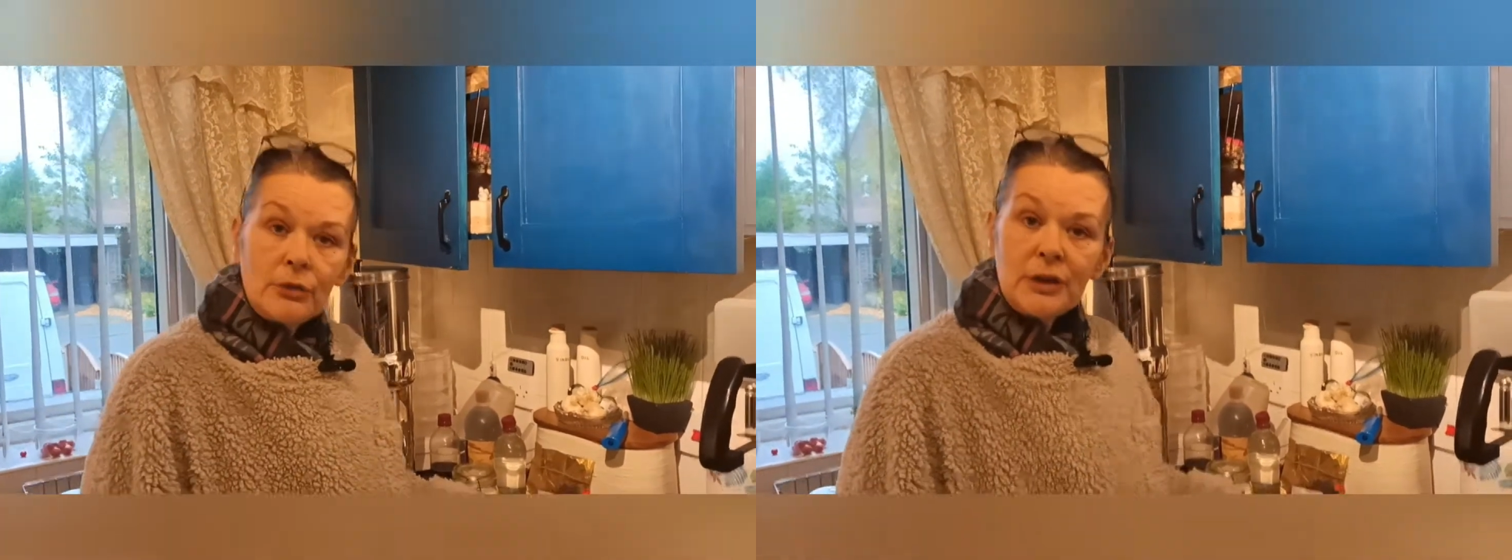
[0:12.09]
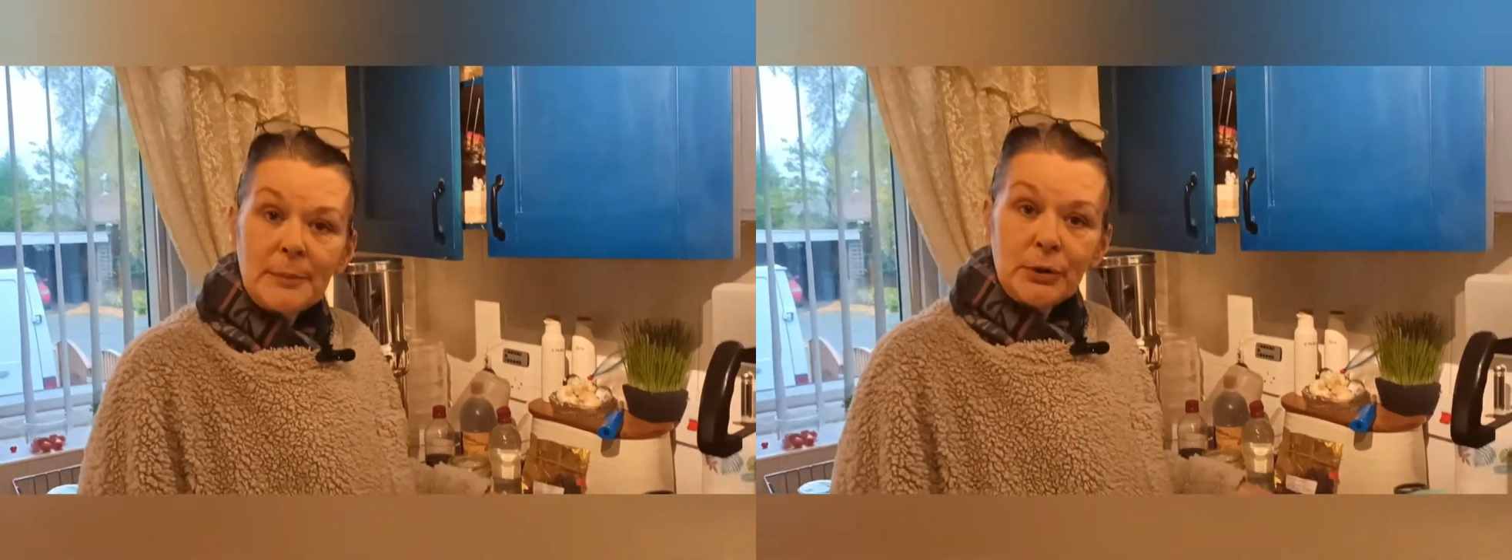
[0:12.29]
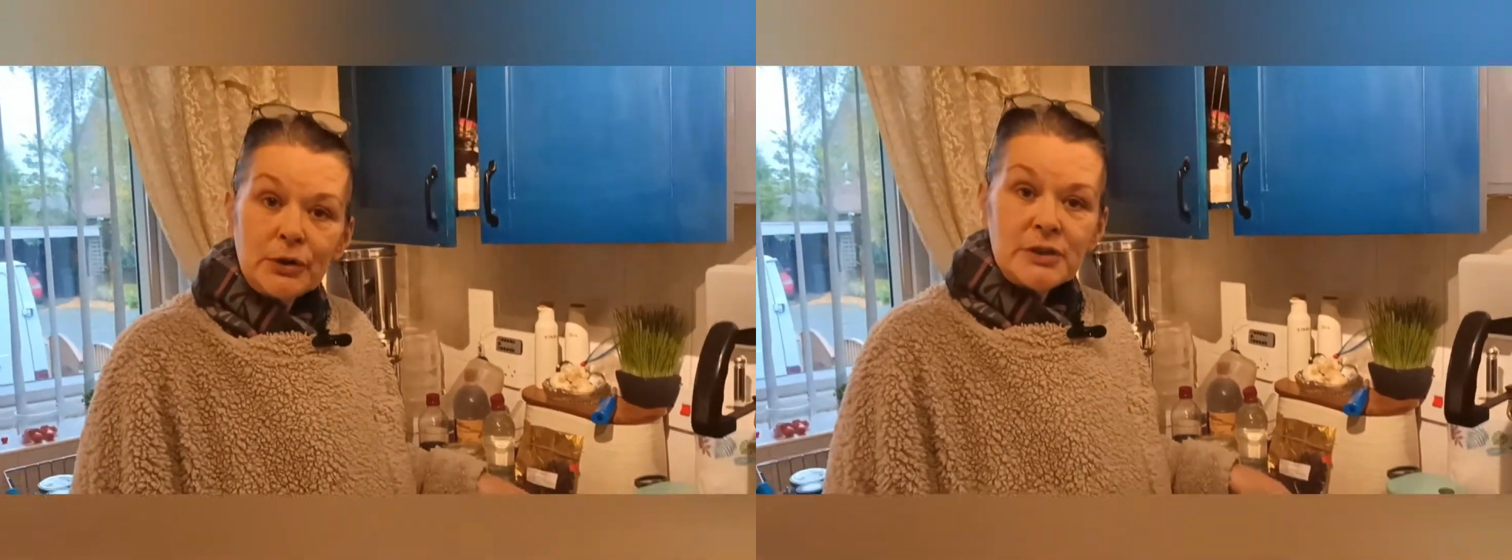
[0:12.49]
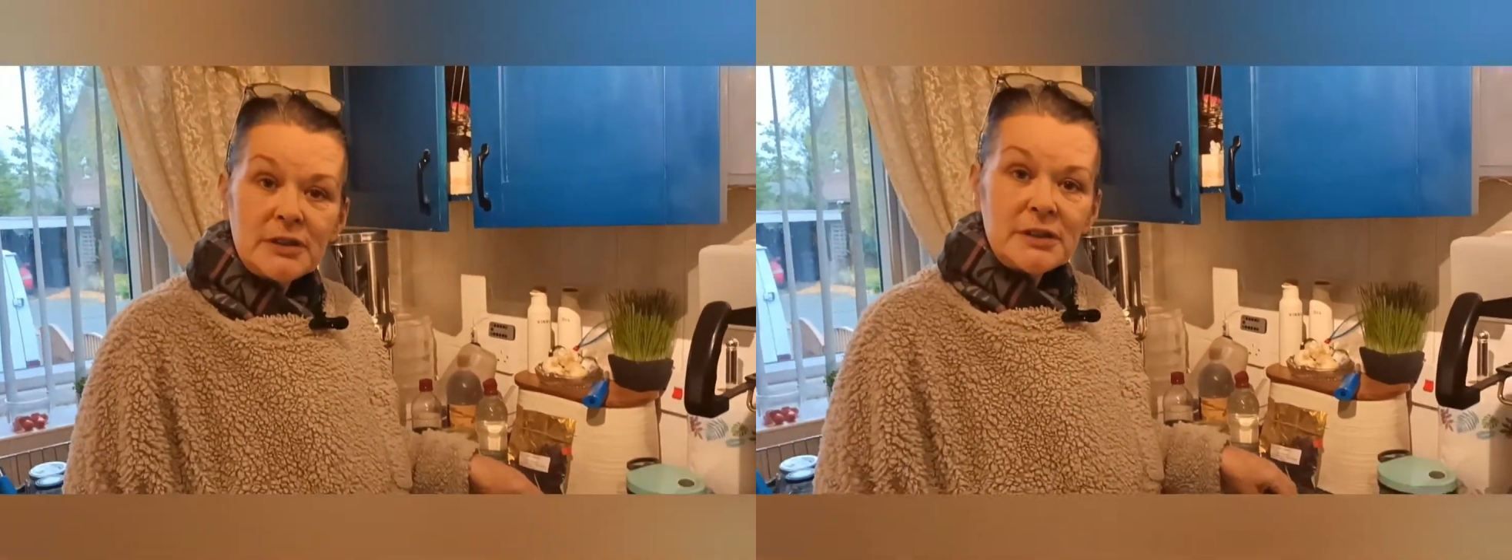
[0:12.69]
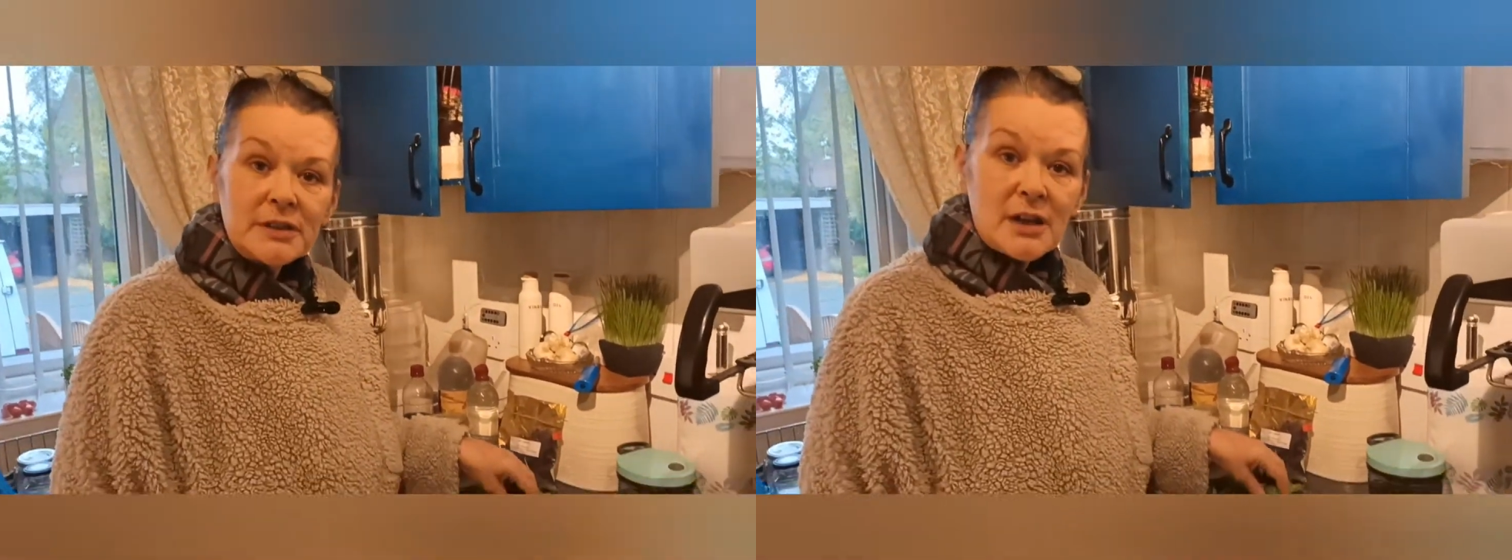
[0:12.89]
3
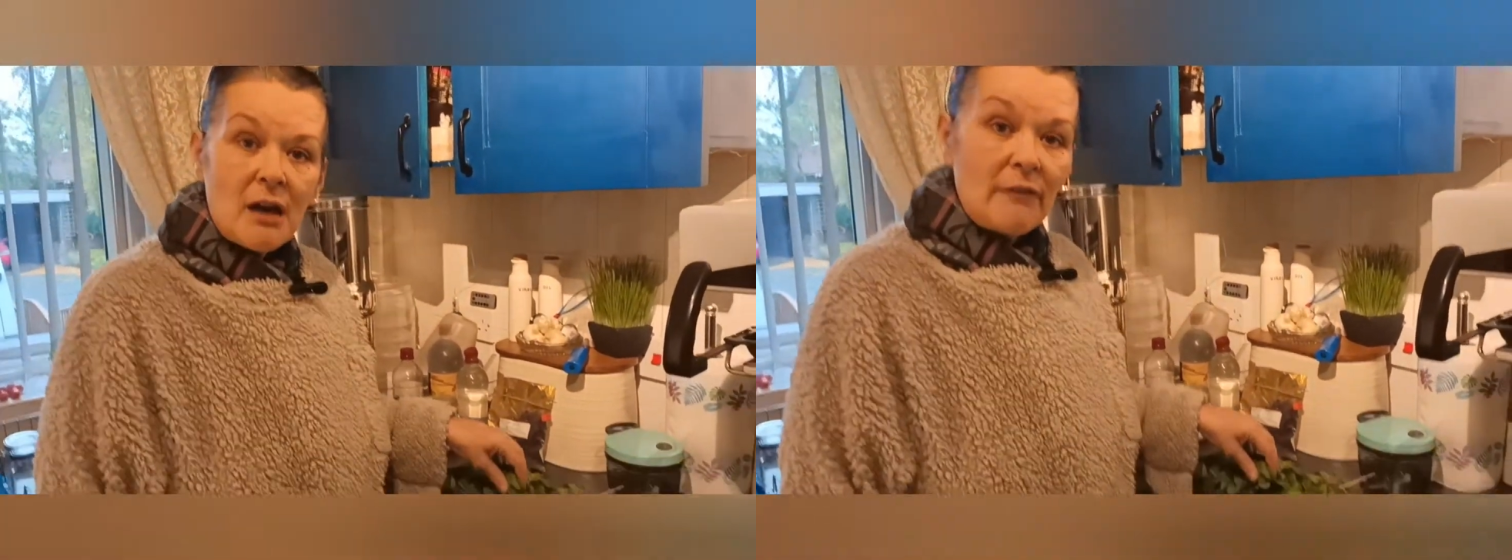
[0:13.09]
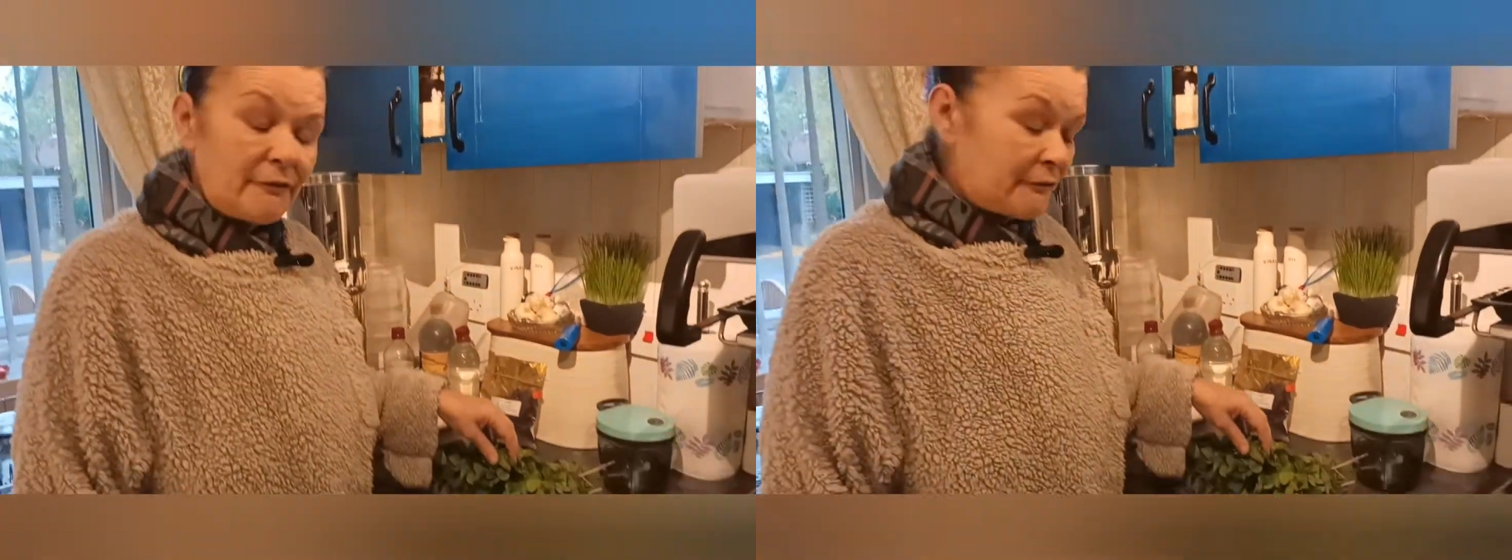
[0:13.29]
bundles of